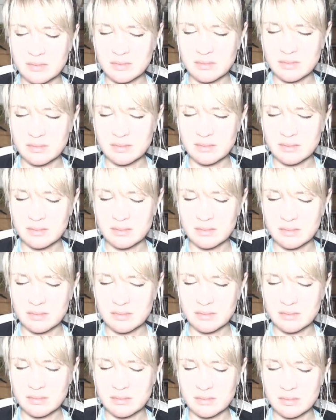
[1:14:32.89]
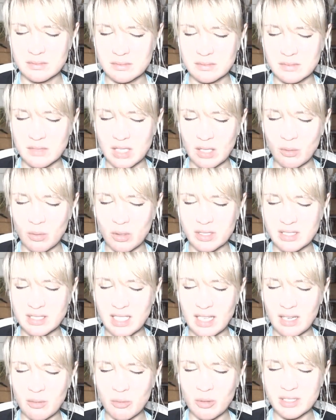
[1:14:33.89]
Like what's
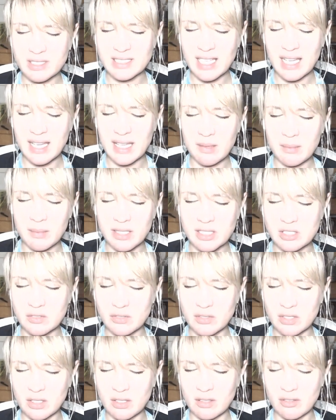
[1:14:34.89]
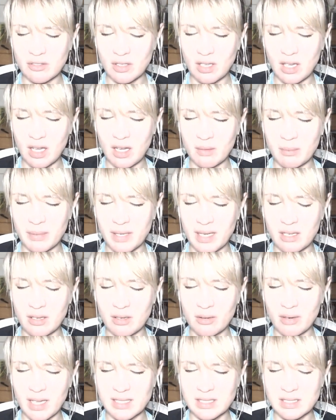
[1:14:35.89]
that image for you if you can't pay your
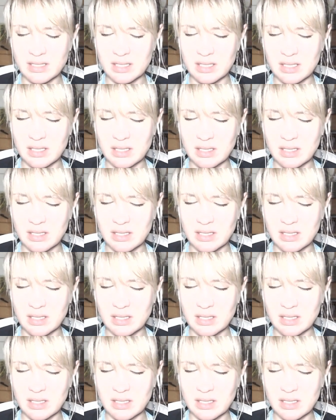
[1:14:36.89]
rent?